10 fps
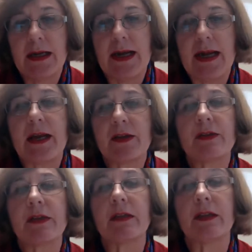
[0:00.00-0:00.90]

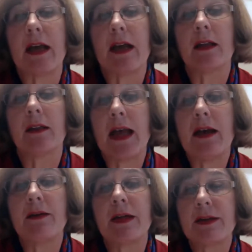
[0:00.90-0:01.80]
actually
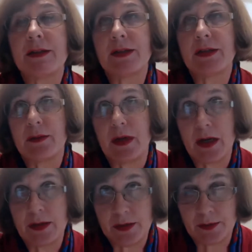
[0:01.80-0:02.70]
allowed us to
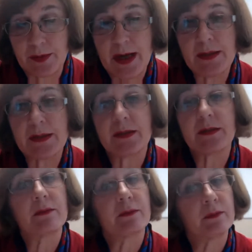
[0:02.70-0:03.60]

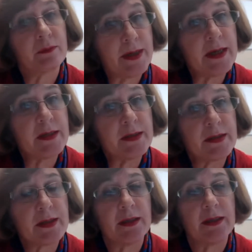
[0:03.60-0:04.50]
address risk
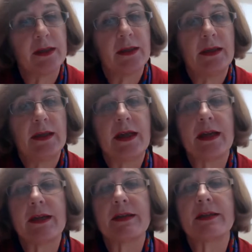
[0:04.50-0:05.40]

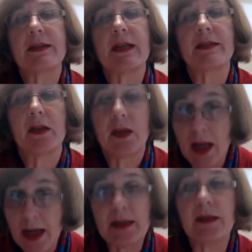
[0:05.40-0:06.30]
as a
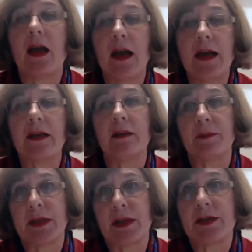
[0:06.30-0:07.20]
line item
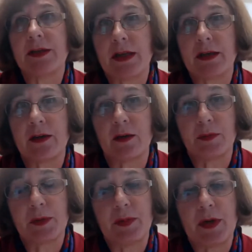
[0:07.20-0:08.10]
in our technical
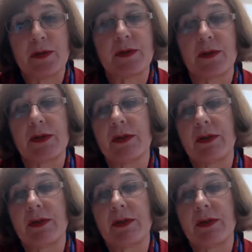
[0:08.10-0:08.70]
proposal. So